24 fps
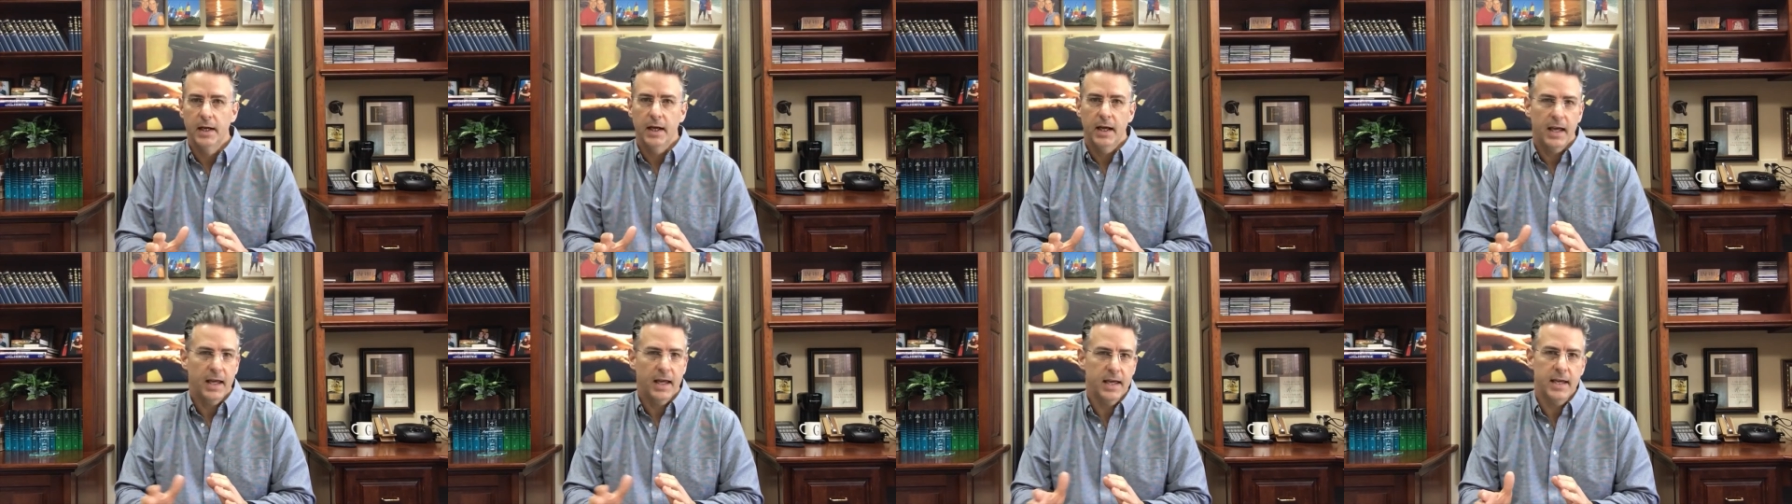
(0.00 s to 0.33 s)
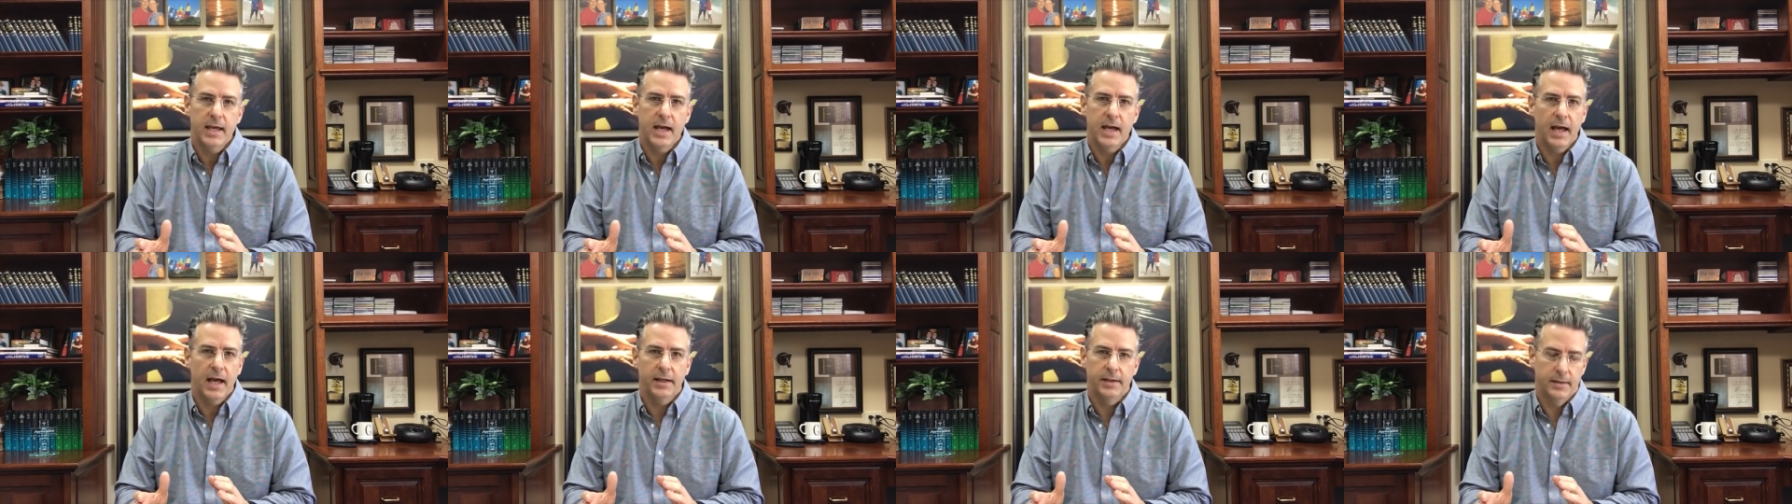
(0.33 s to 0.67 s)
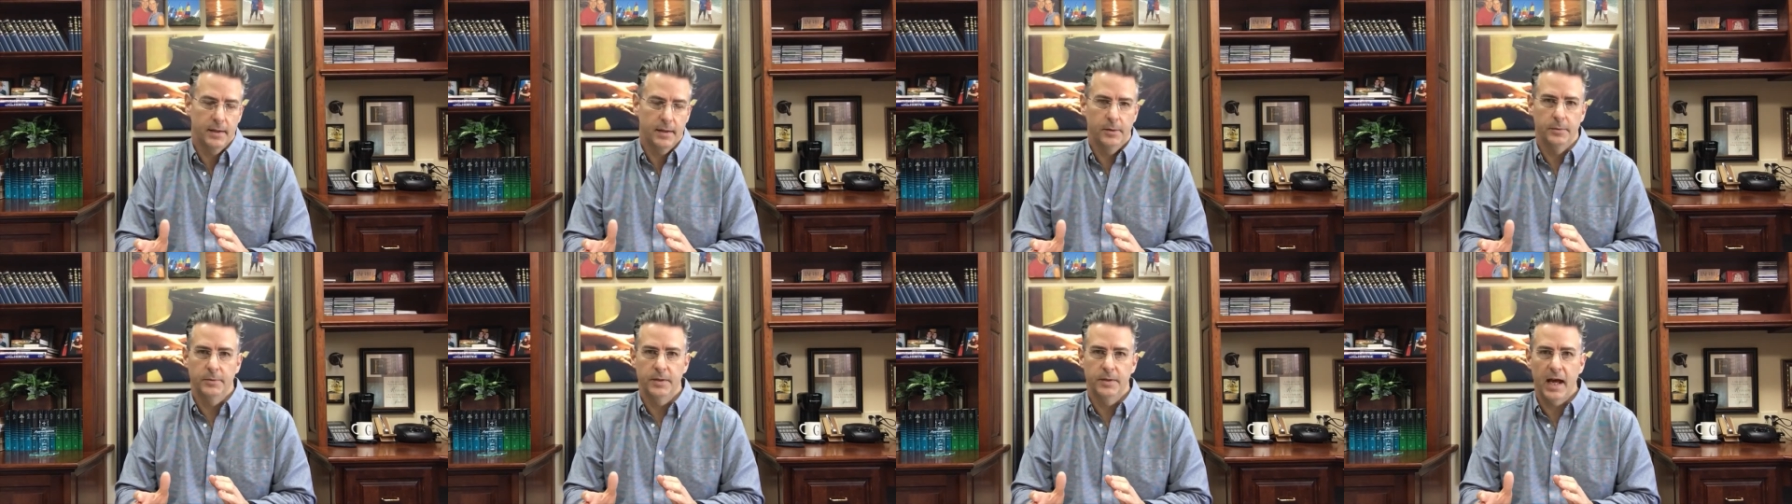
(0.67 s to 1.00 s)
he had
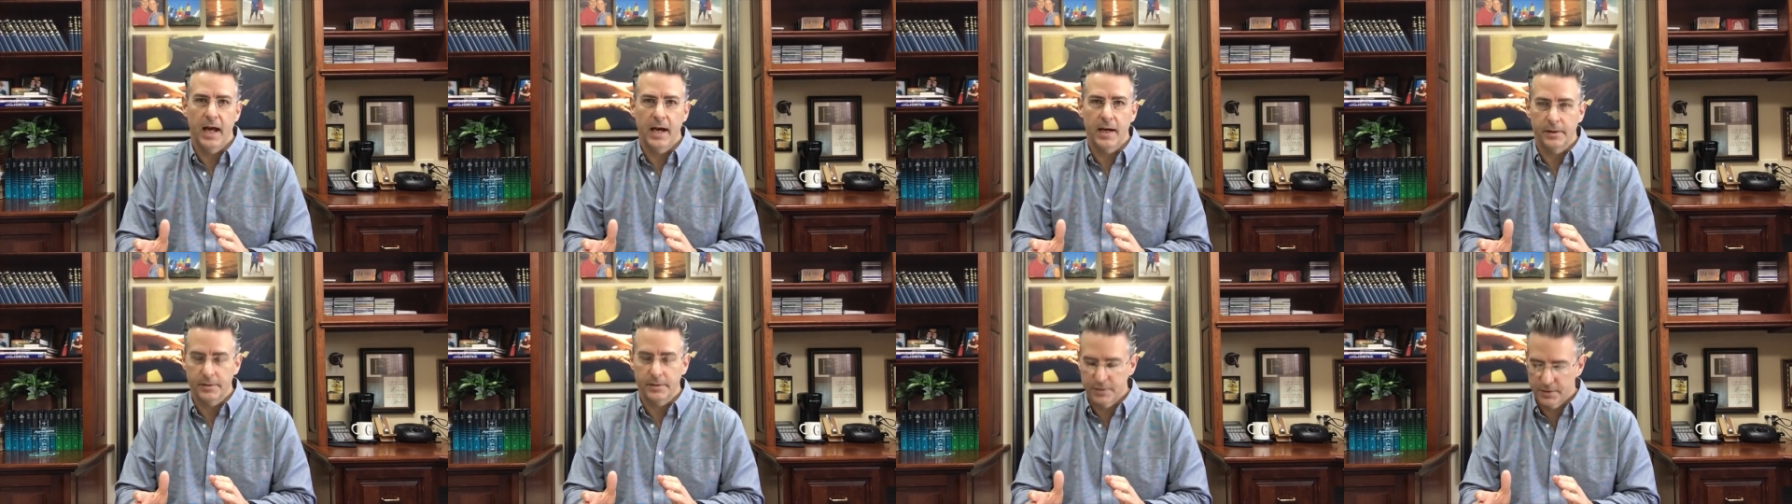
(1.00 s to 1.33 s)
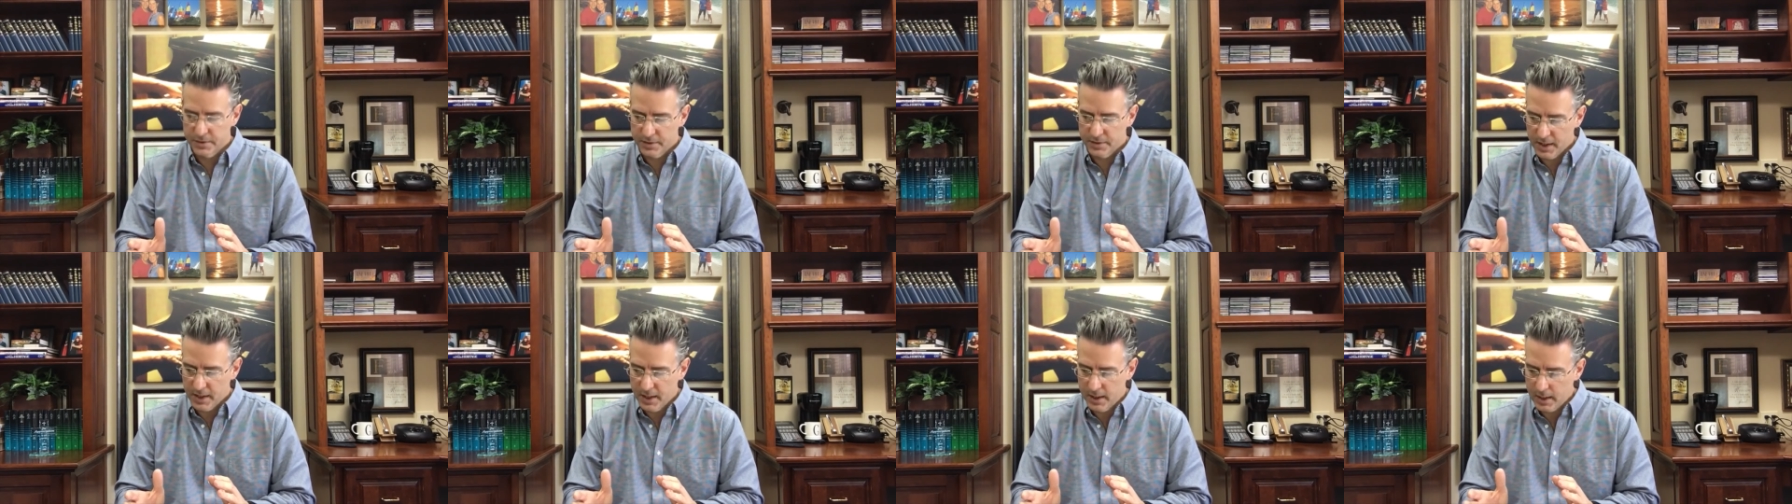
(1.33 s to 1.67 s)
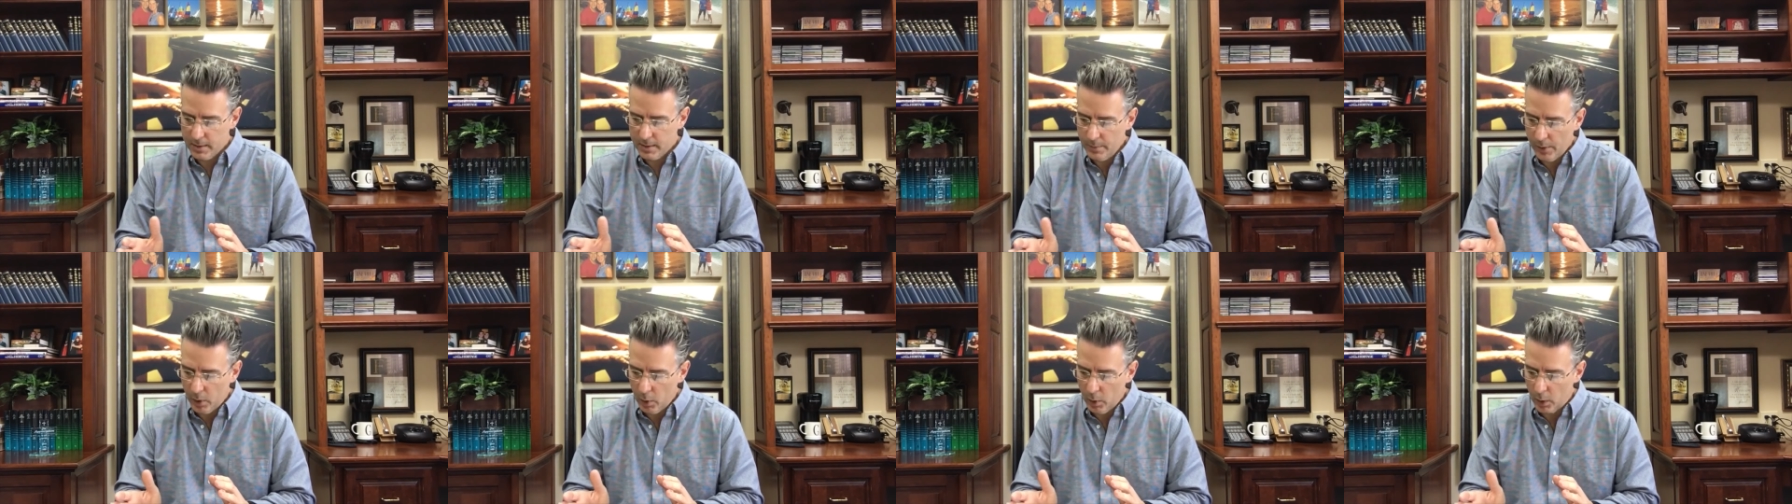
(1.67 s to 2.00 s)
no doubts
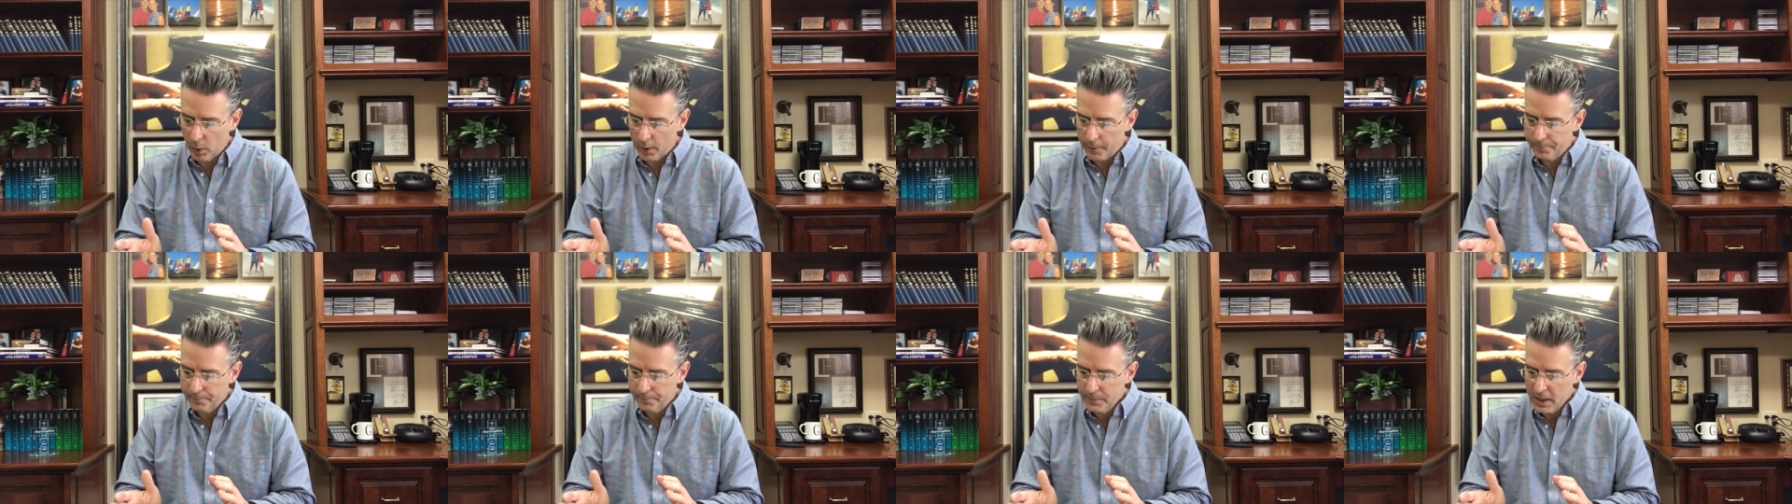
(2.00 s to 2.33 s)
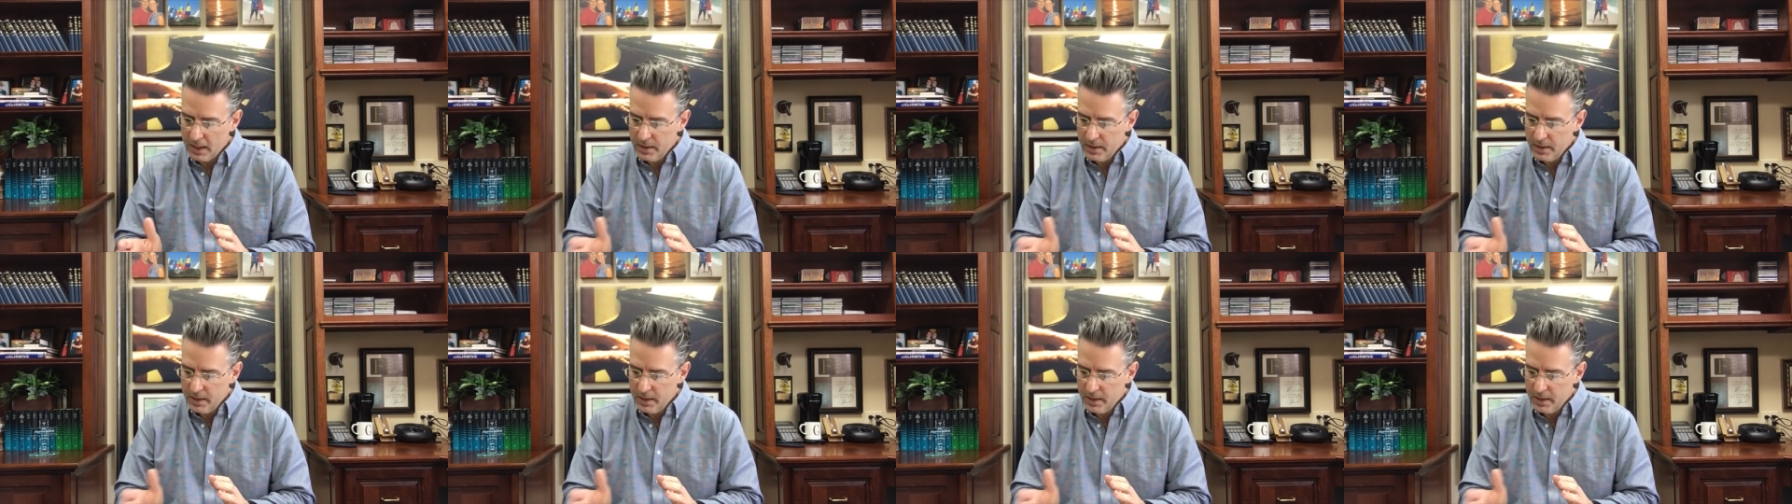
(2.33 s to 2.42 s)
anymore.